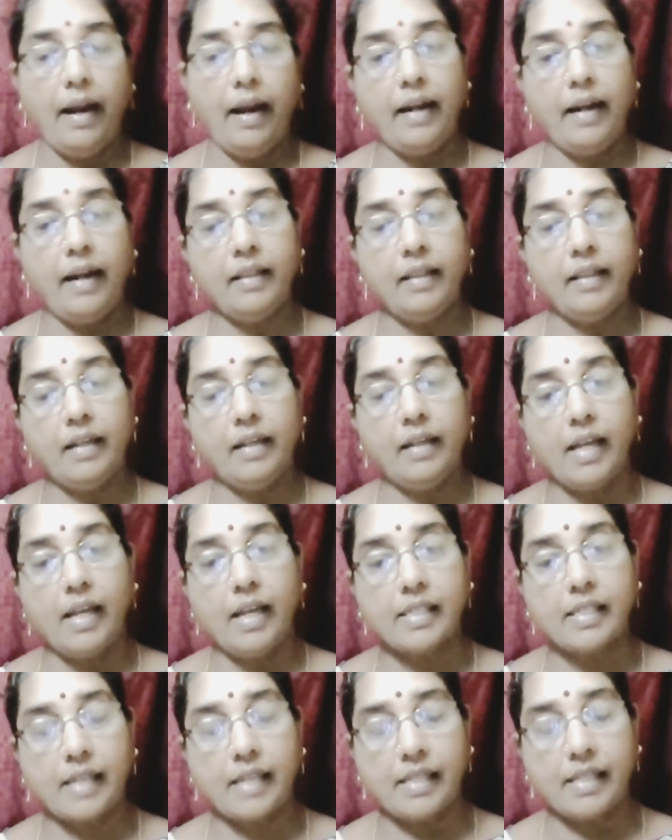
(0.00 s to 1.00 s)
And in the
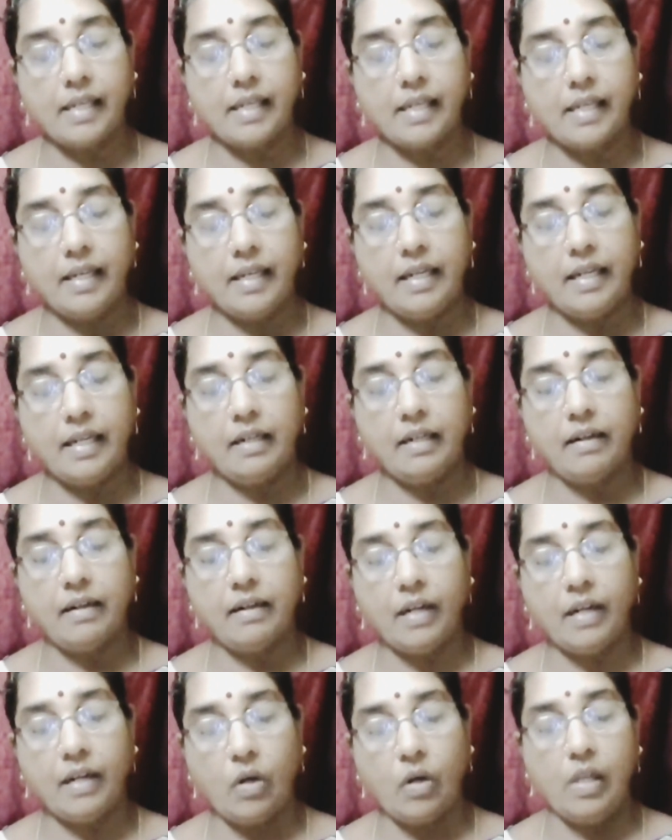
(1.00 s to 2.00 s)
last stanza, he
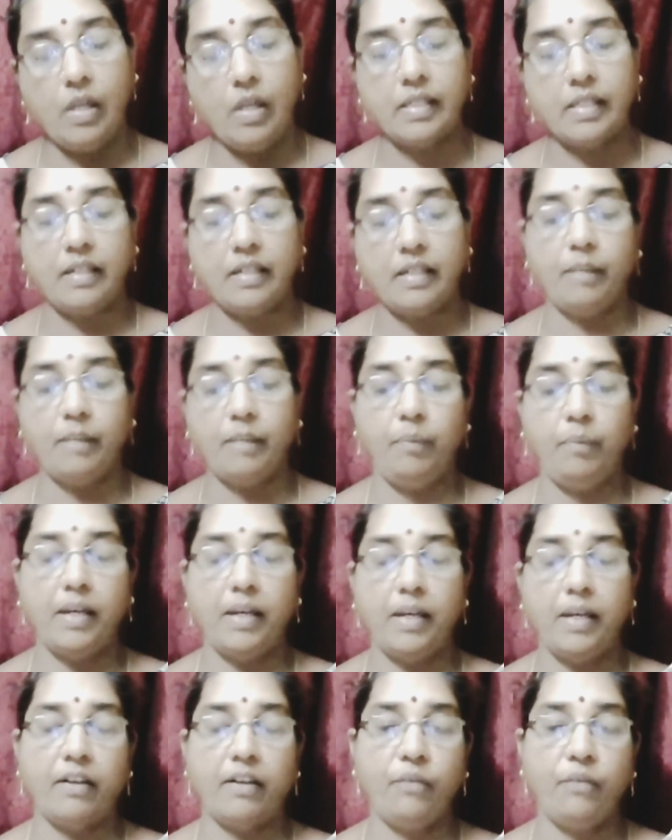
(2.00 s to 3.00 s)
recalls and
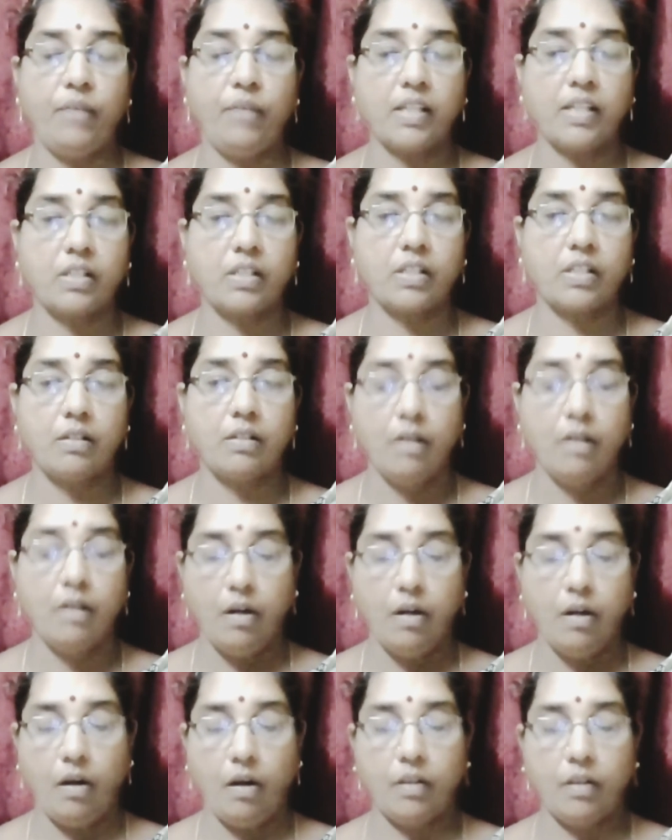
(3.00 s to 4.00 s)
reflects
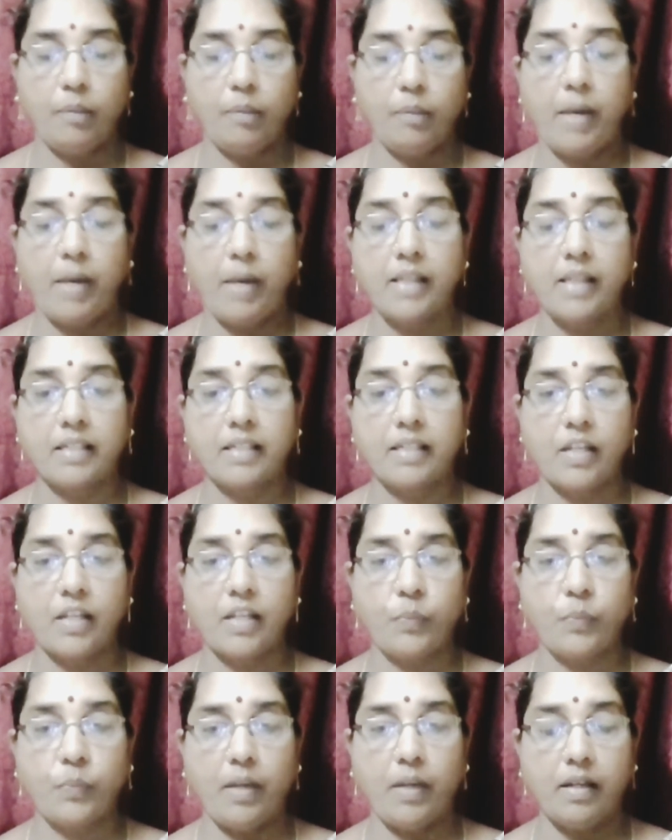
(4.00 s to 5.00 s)
on the past
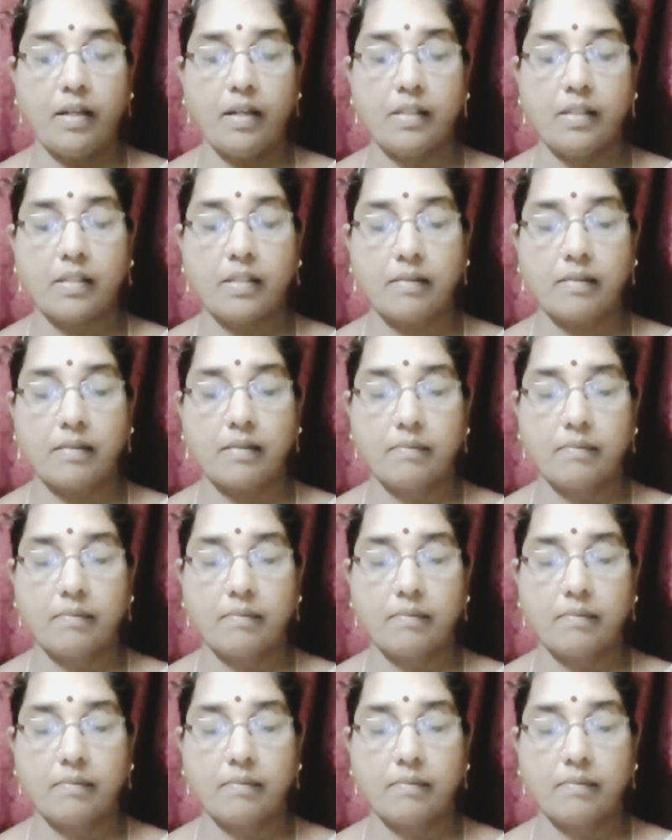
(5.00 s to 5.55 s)
experience.